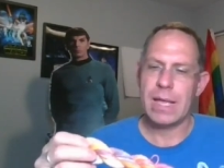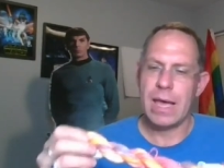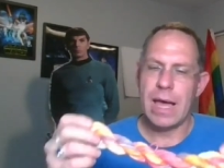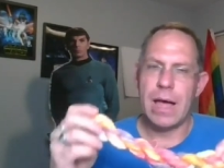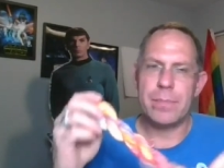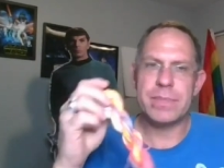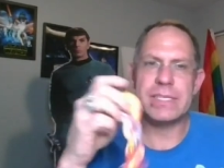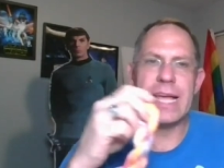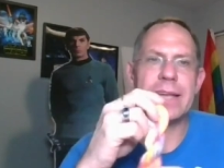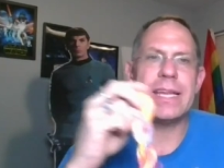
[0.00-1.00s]
The
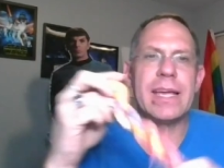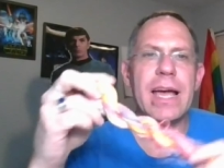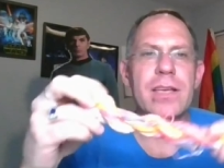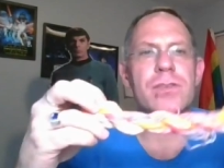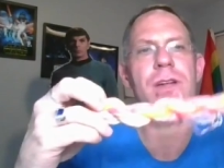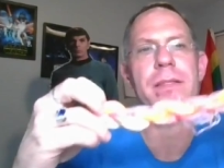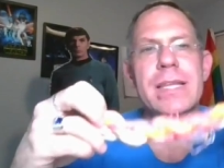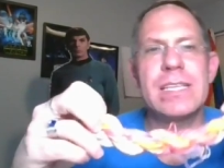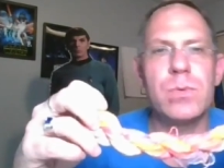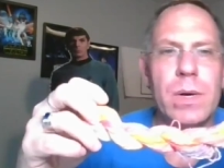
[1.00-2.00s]
technique I used on
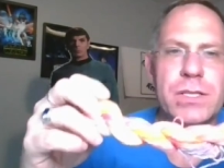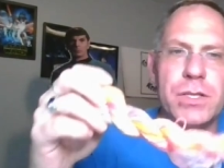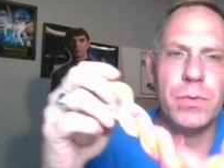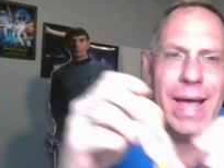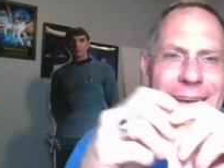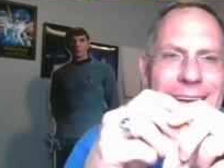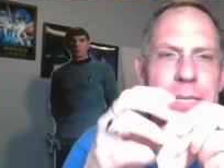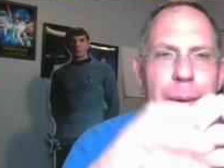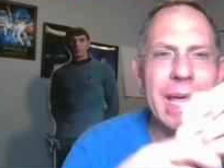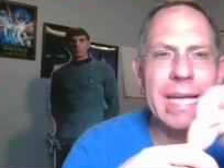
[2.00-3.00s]
this was to
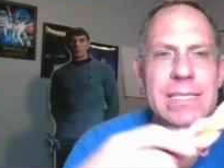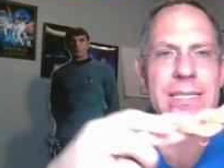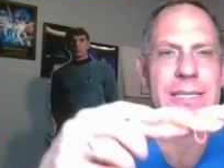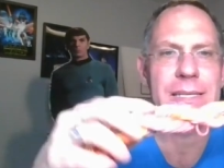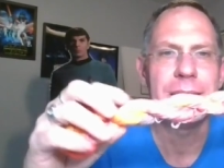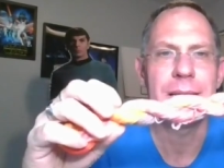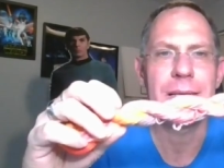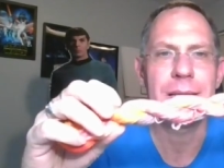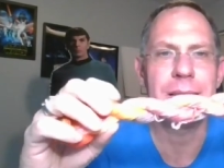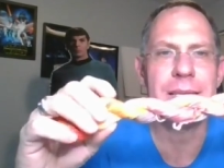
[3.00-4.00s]
hand paint
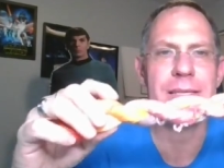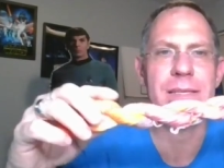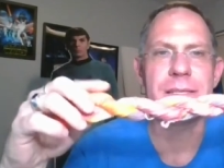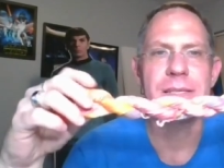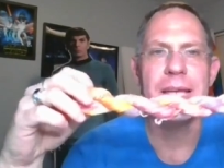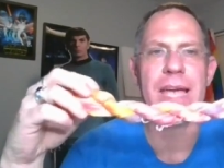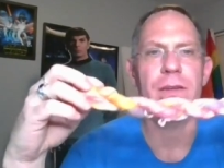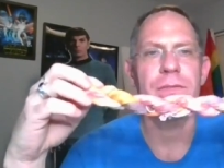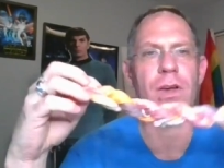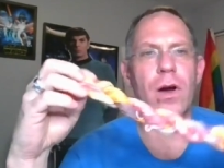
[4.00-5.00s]
this skein
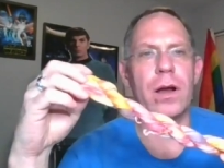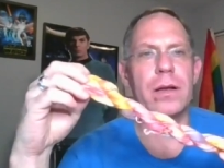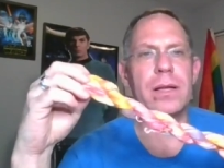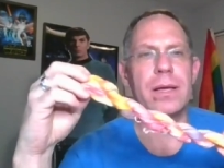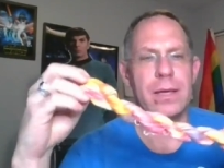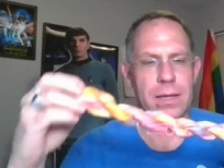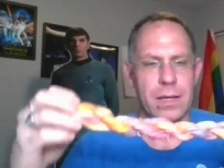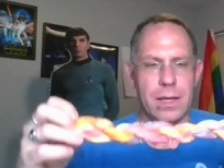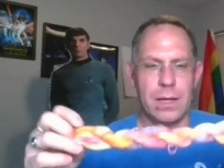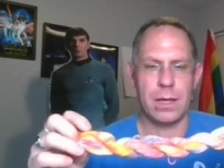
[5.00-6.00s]
of yarn.
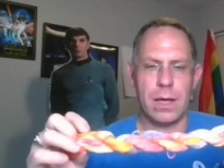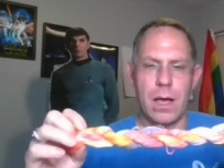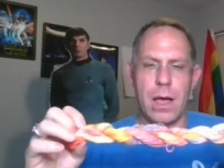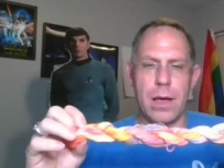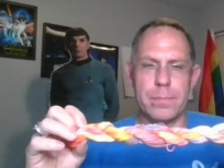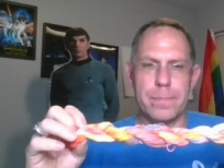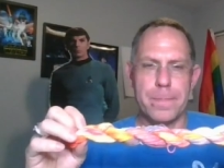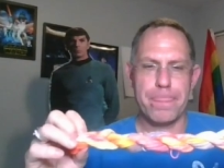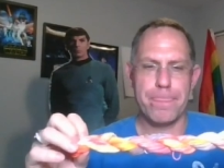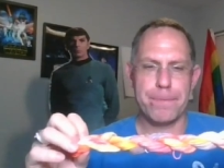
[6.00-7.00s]
So
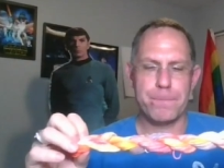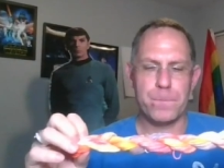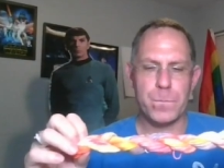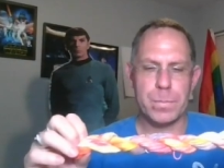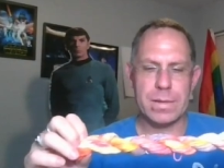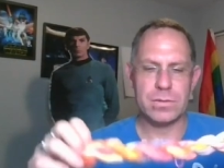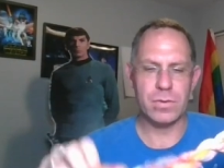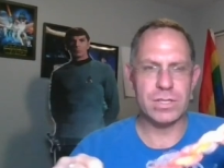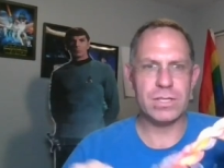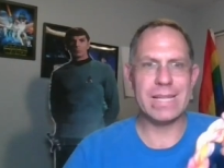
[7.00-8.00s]

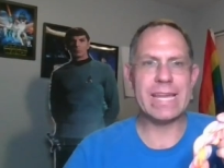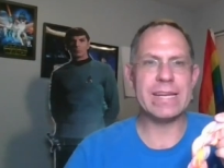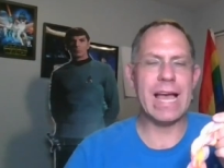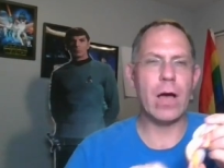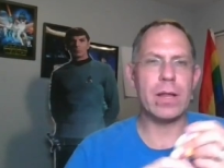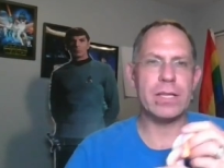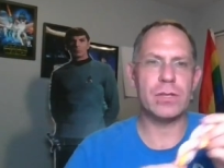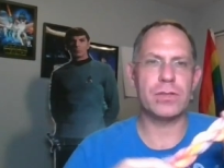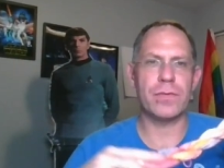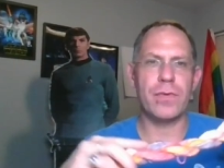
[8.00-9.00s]
I just laid it out and
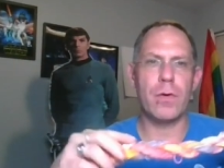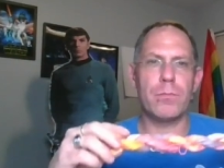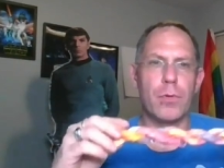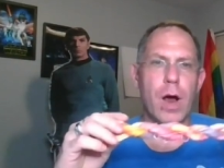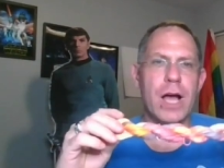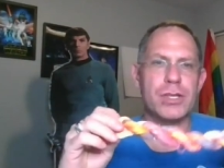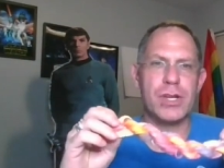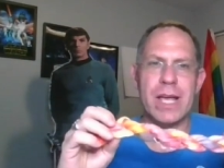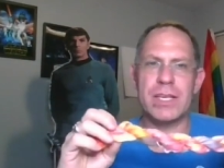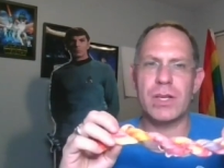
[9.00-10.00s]
used a foam
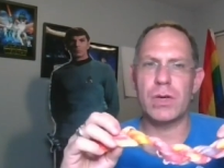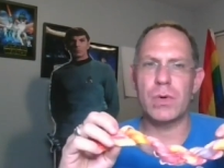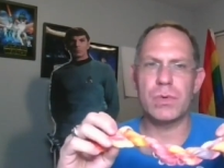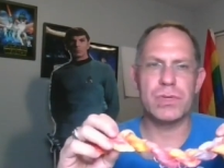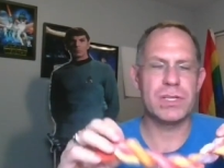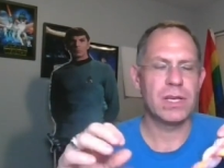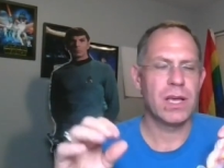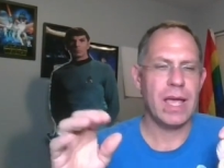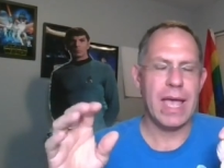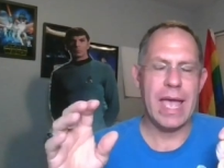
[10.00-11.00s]
brush. I used
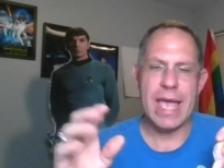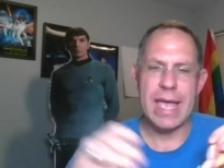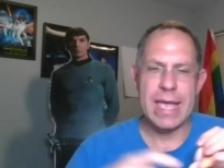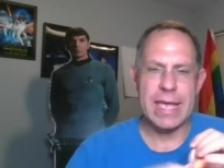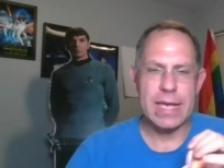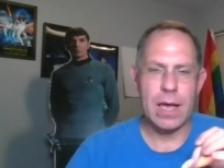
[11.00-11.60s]
a